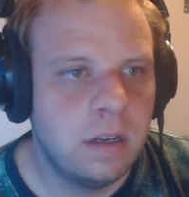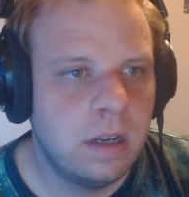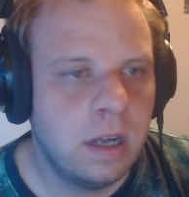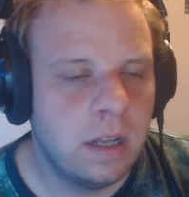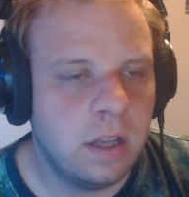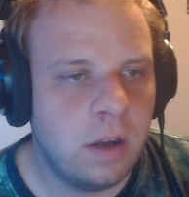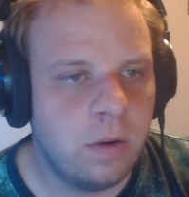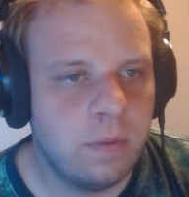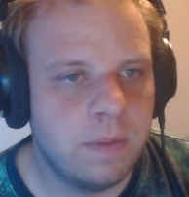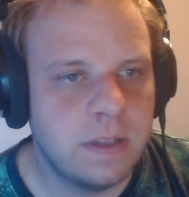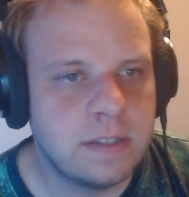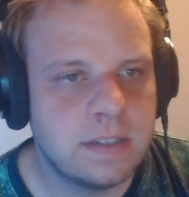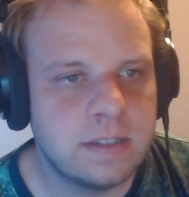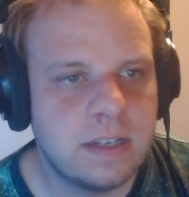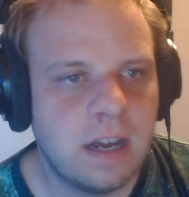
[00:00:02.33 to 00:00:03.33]
Hello,
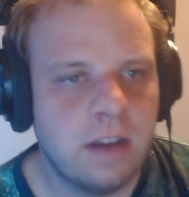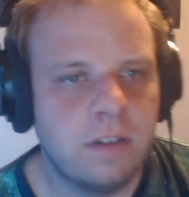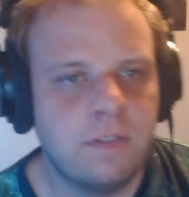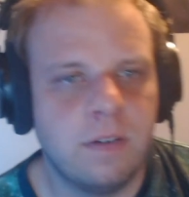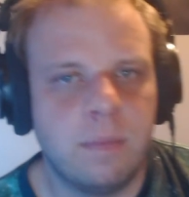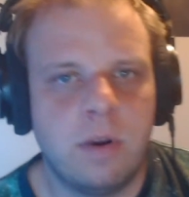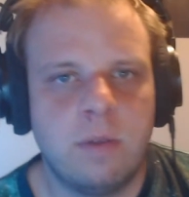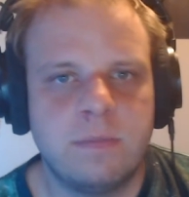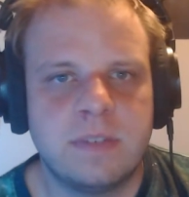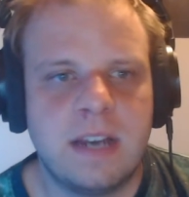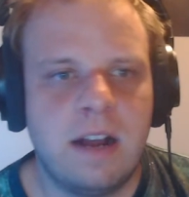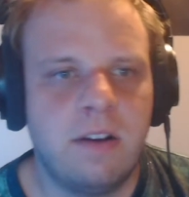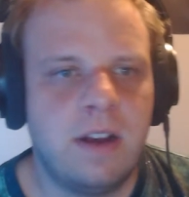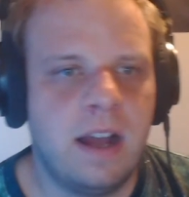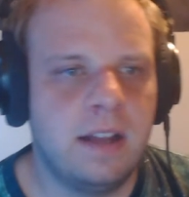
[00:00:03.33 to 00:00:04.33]
this is Doug from Homes
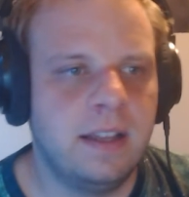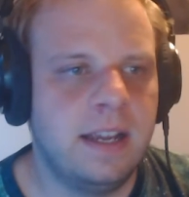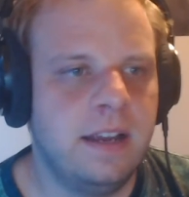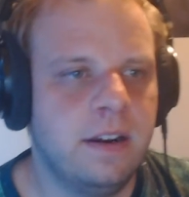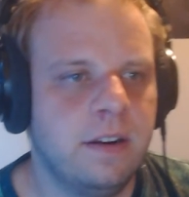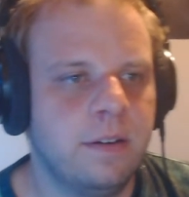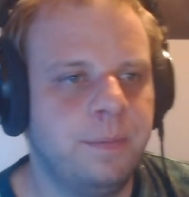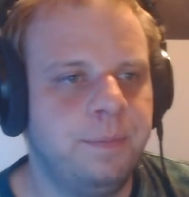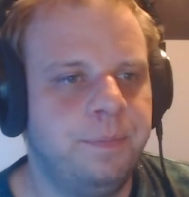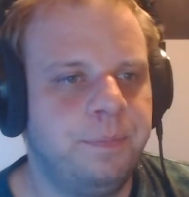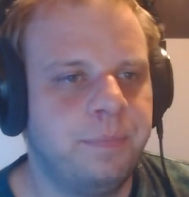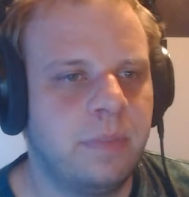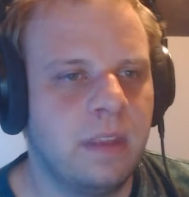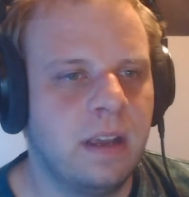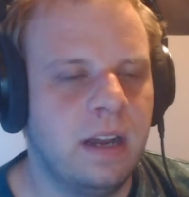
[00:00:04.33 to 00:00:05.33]
Now, Not Later.
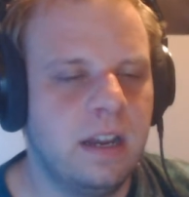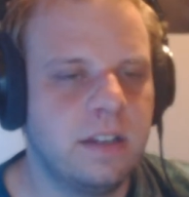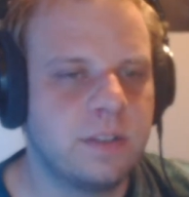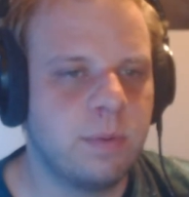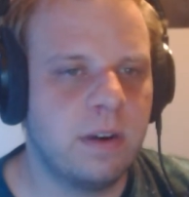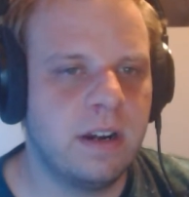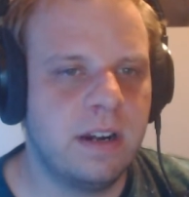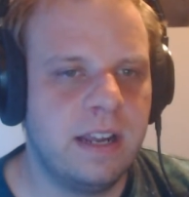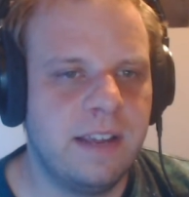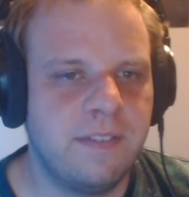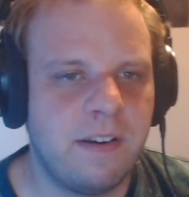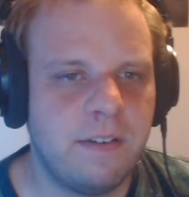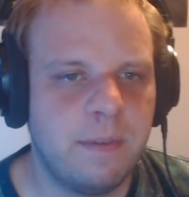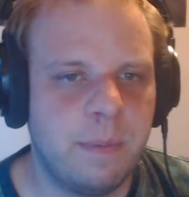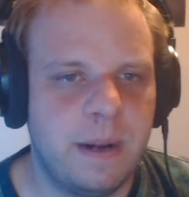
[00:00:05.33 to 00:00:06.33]
I just wanted to give
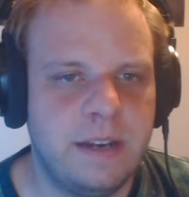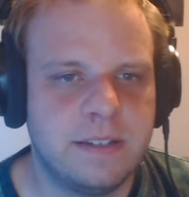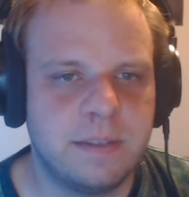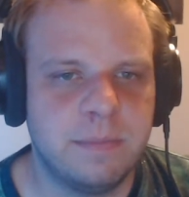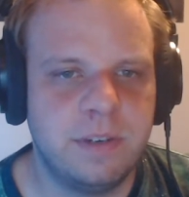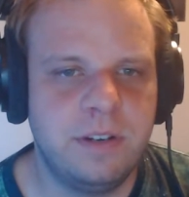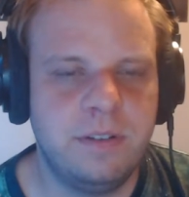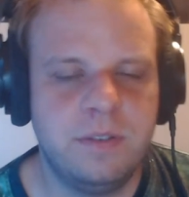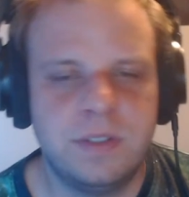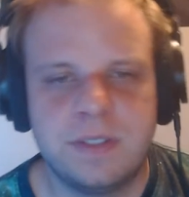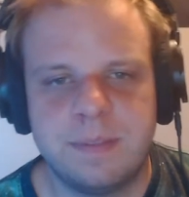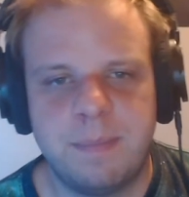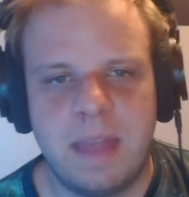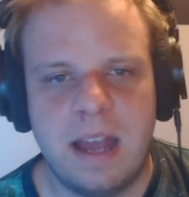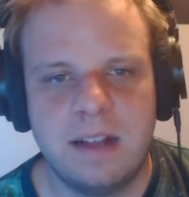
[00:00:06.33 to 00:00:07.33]
everybody some
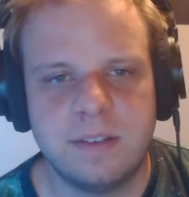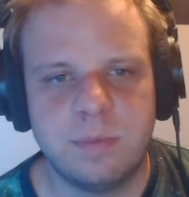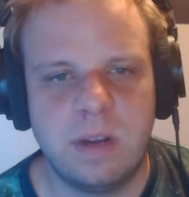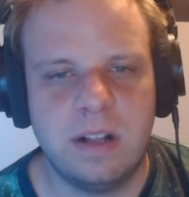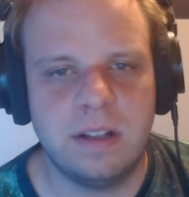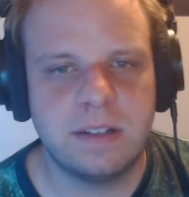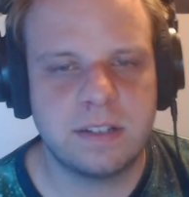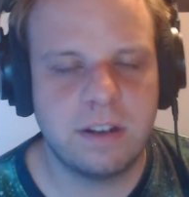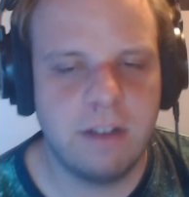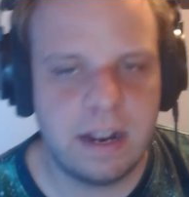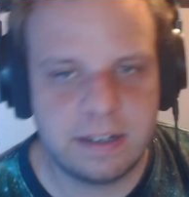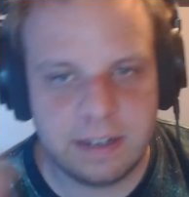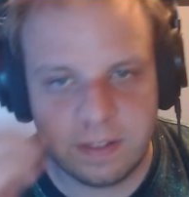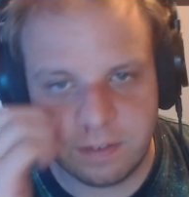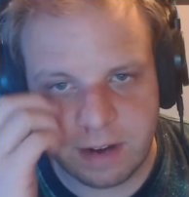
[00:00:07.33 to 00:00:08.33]
news, as well as
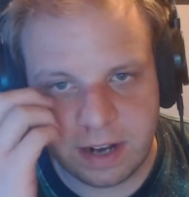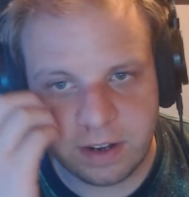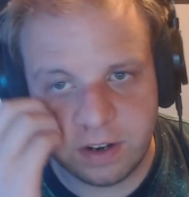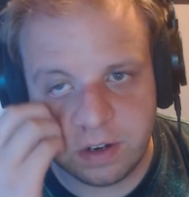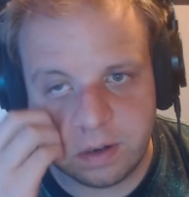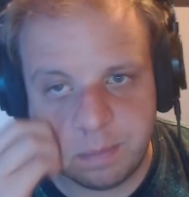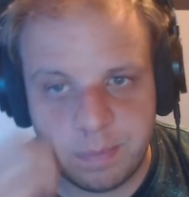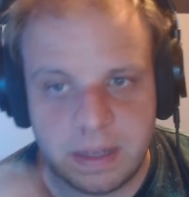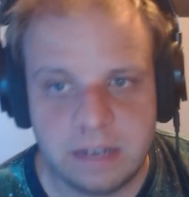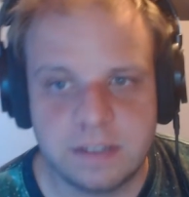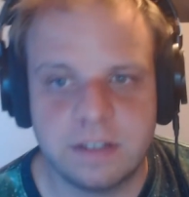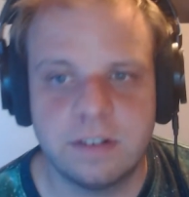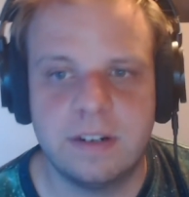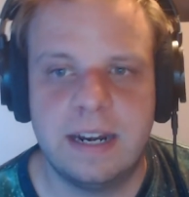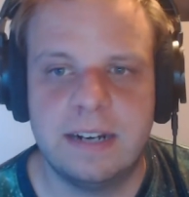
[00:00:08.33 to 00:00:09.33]
correcting the record in
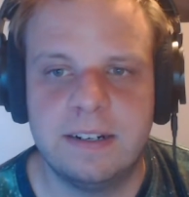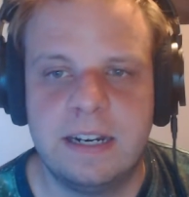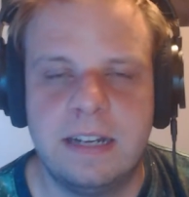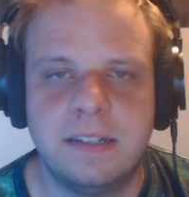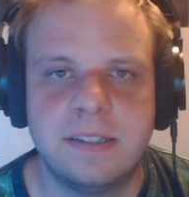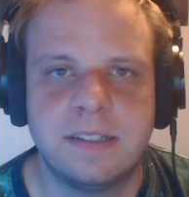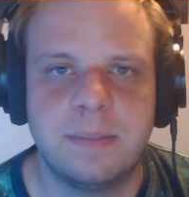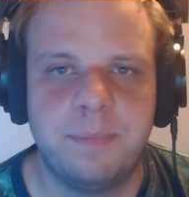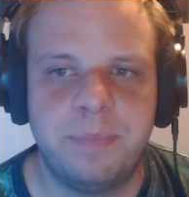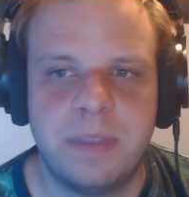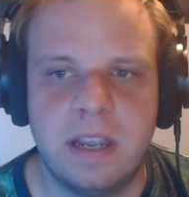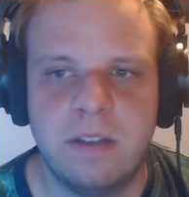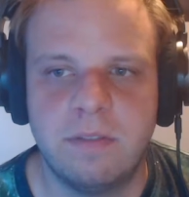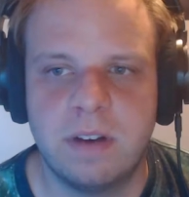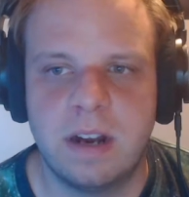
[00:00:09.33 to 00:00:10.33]
certain areas
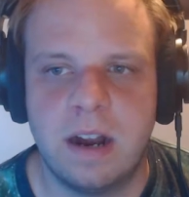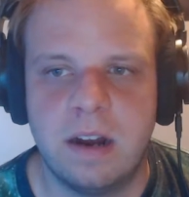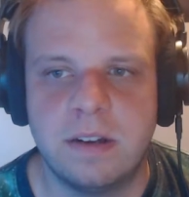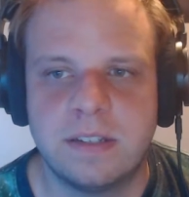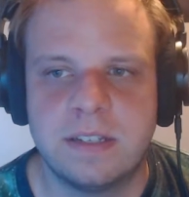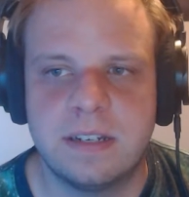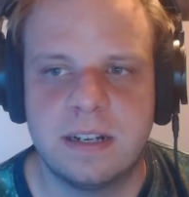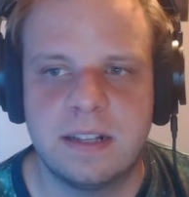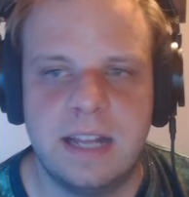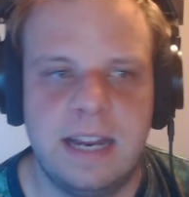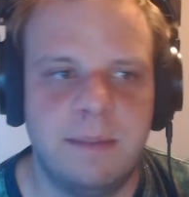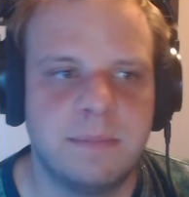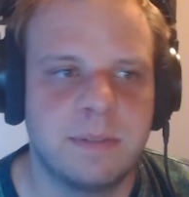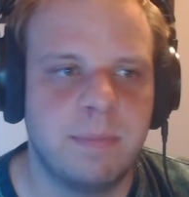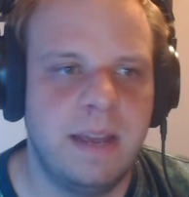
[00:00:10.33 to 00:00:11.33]
in regards to
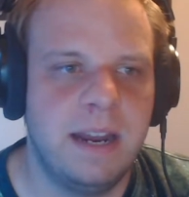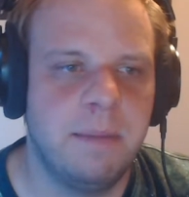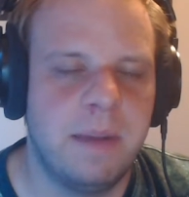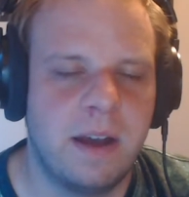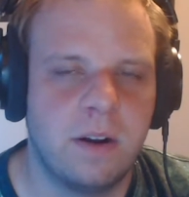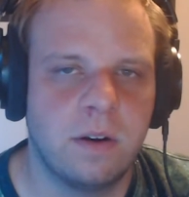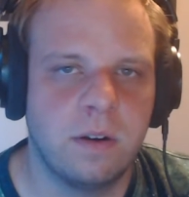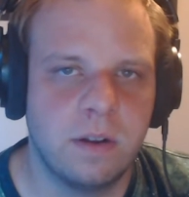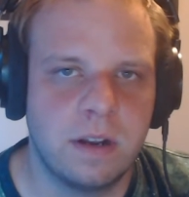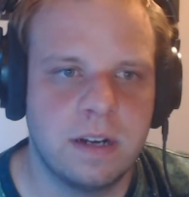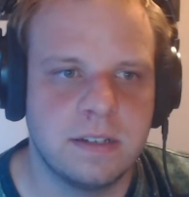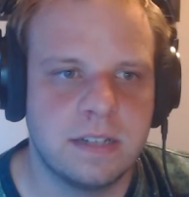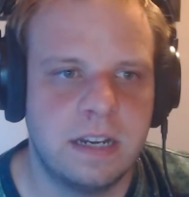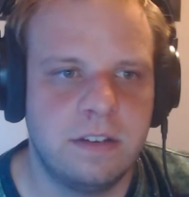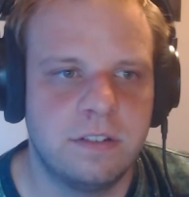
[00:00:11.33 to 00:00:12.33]
claims made about our
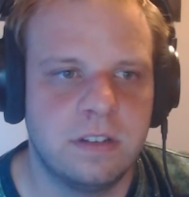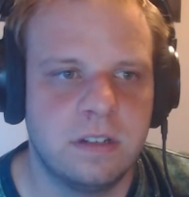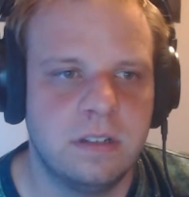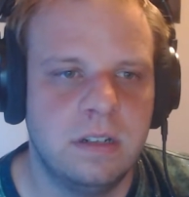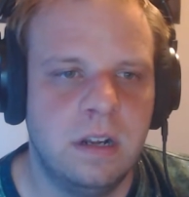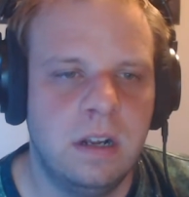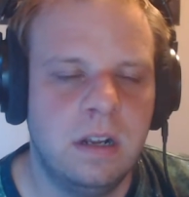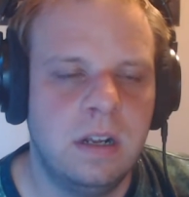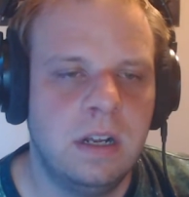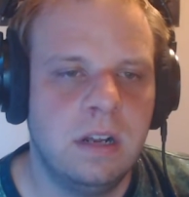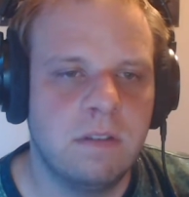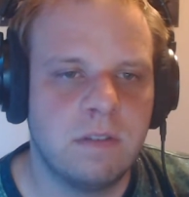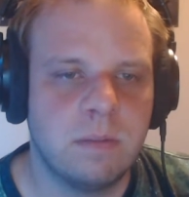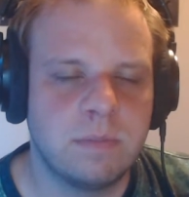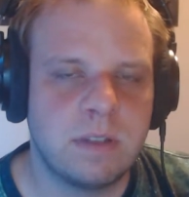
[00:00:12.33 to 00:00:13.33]
organization
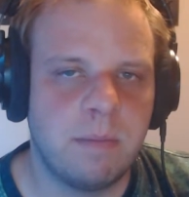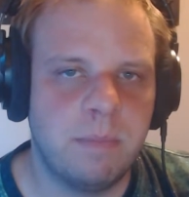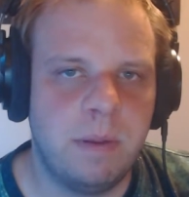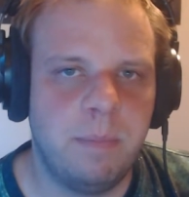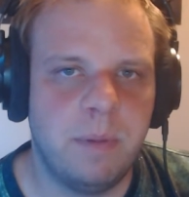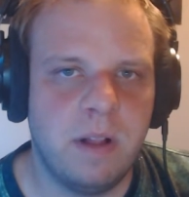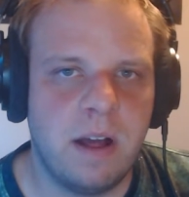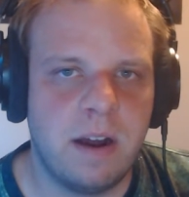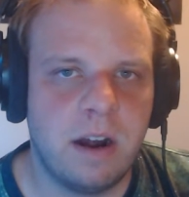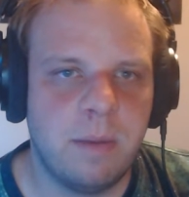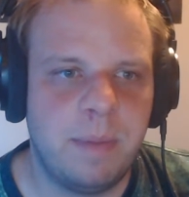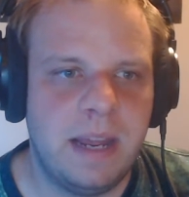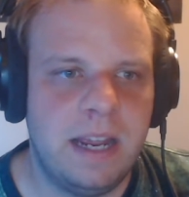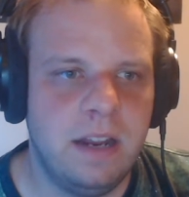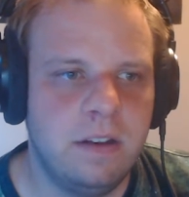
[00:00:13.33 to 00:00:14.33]
from some people on our
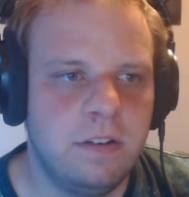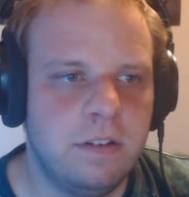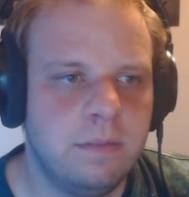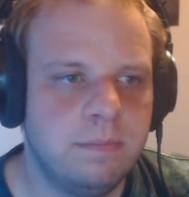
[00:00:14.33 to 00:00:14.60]
page.